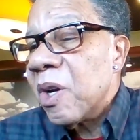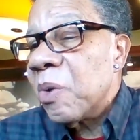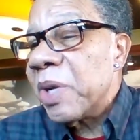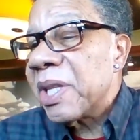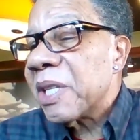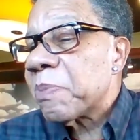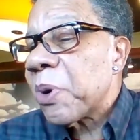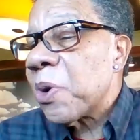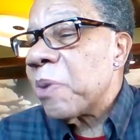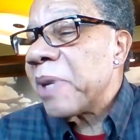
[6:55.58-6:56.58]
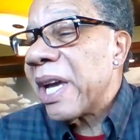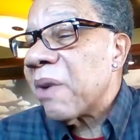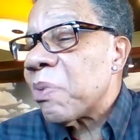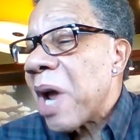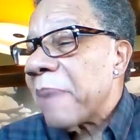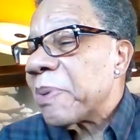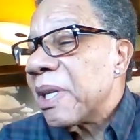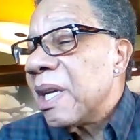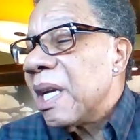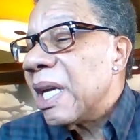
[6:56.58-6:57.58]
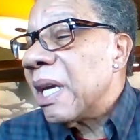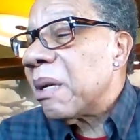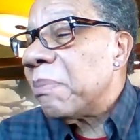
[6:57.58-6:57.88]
With his permed hair wrapped in a